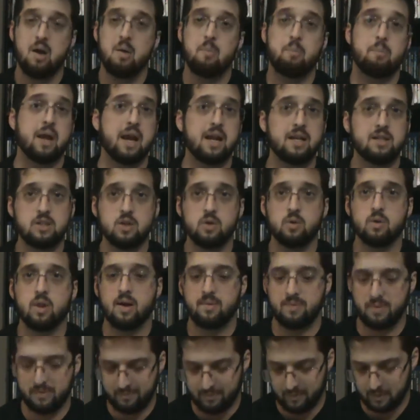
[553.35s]
But I do
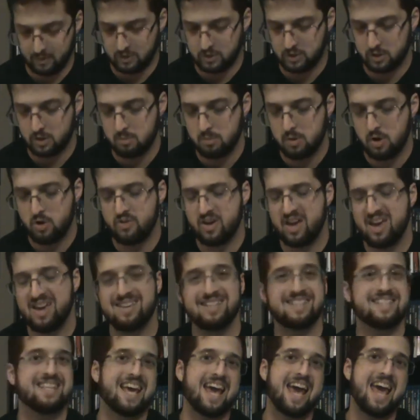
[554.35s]
love the first two
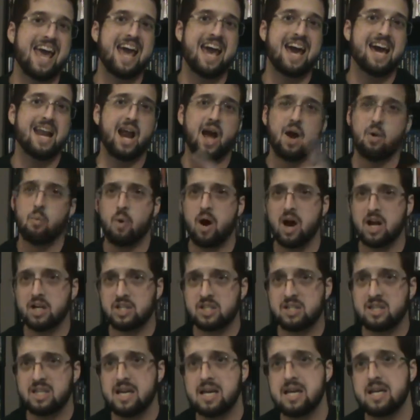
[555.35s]
movies, and I
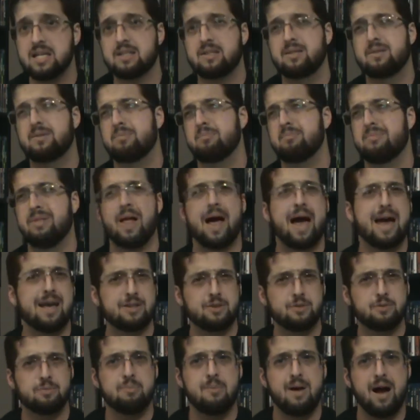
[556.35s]
watched this
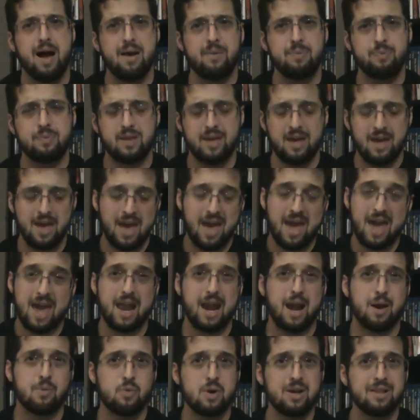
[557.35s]
last month, and
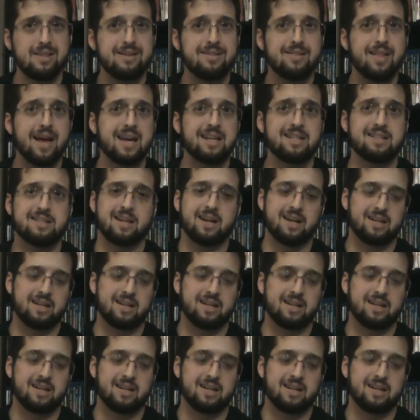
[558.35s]
I really liked it.